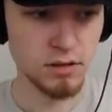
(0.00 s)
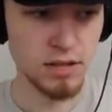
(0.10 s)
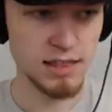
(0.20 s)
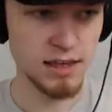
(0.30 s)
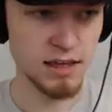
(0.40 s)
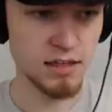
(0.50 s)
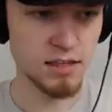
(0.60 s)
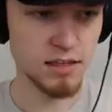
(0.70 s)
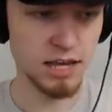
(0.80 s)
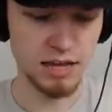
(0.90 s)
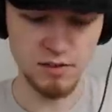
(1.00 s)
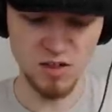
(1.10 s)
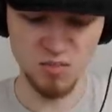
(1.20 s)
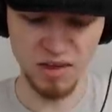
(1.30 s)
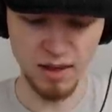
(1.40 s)
It does. Can I
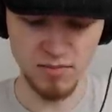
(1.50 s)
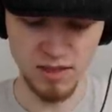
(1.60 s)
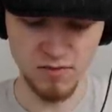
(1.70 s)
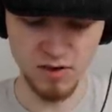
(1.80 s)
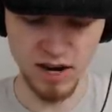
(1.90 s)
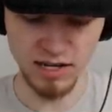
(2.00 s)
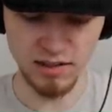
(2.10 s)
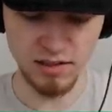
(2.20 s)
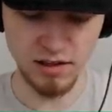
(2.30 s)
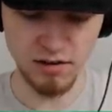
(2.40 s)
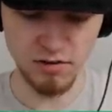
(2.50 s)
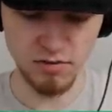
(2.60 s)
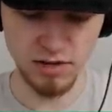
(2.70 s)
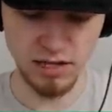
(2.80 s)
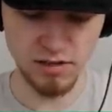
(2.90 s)
just spam this for endless arrows?
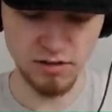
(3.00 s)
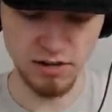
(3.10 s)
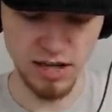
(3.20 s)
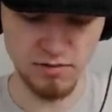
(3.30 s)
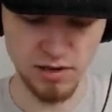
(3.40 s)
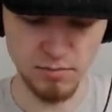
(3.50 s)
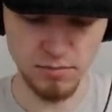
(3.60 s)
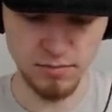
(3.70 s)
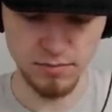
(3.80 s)
Well, I guess I already have them.